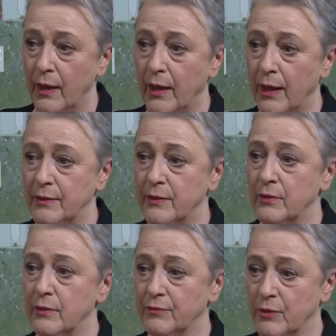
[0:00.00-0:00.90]
And
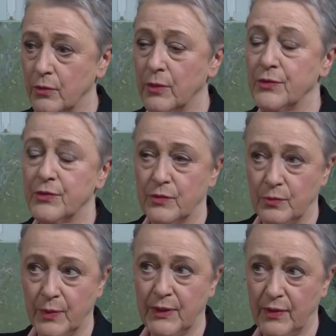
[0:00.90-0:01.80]
of course,
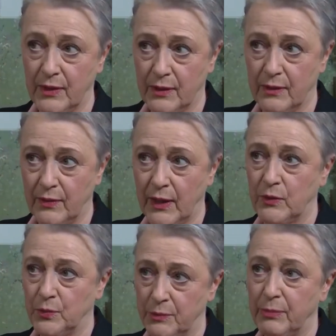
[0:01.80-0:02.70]
we think that
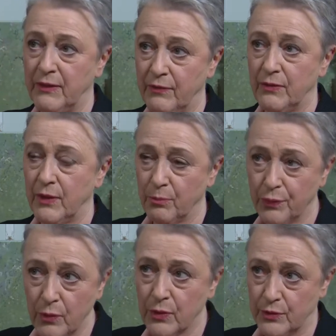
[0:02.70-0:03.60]
would be very
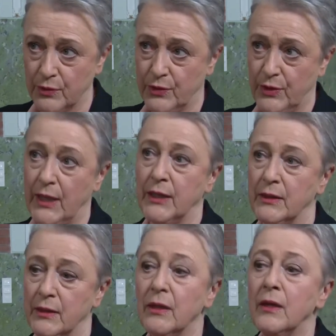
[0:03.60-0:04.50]
important
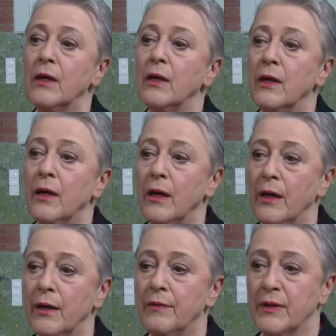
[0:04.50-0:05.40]
in
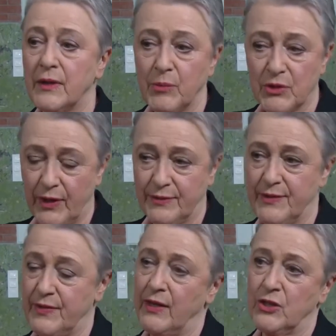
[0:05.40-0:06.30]
uh, the
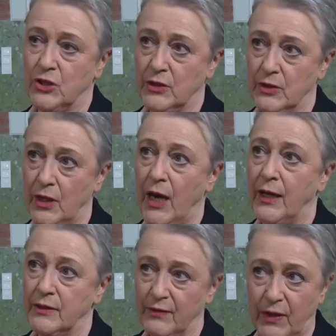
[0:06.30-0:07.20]
democratization
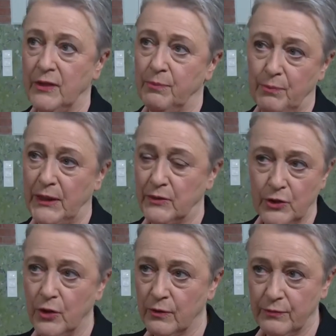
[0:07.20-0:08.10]
and development
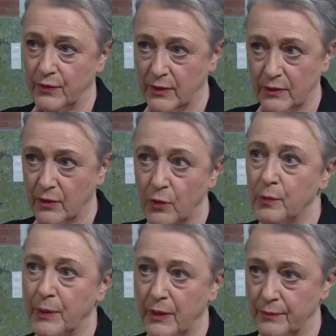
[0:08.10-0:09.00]
of
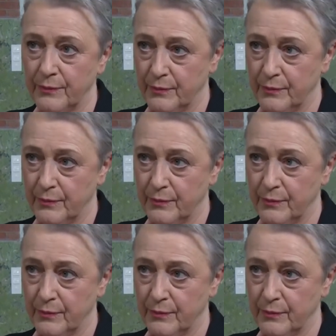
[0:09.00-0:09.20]
Ethiopia.